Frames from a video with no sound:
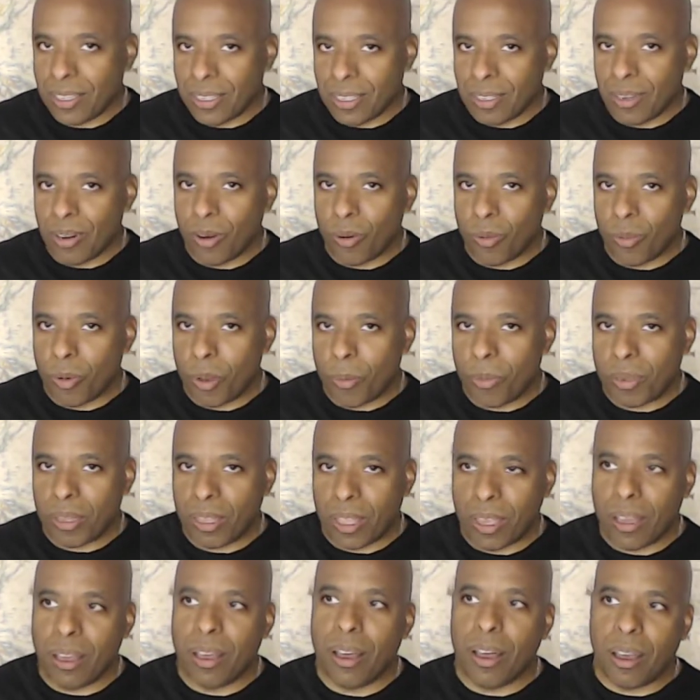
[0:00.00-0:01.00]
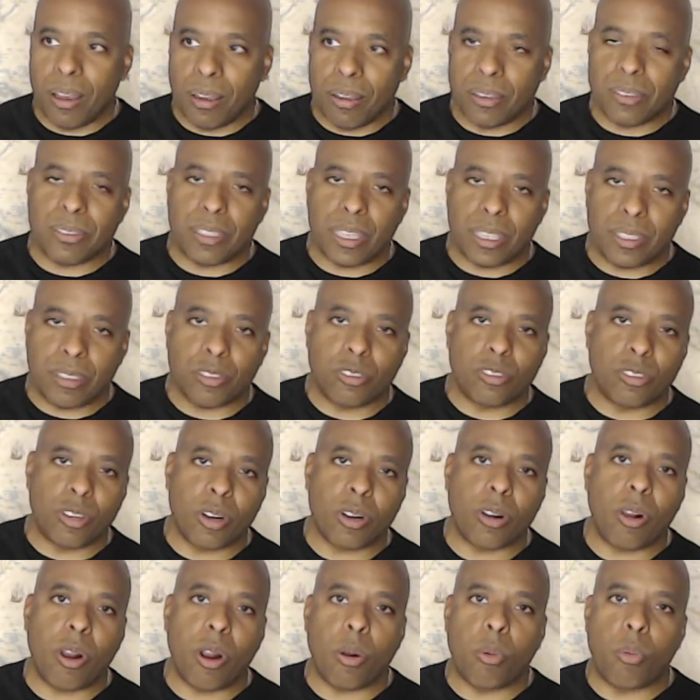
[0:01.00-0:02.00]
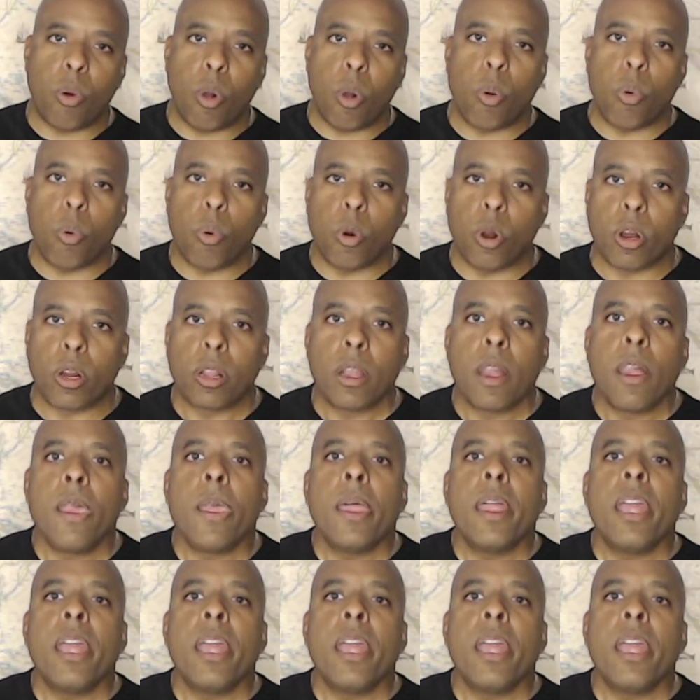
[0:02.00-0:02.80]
Women like, oh, he's date the jerk, or it won't work.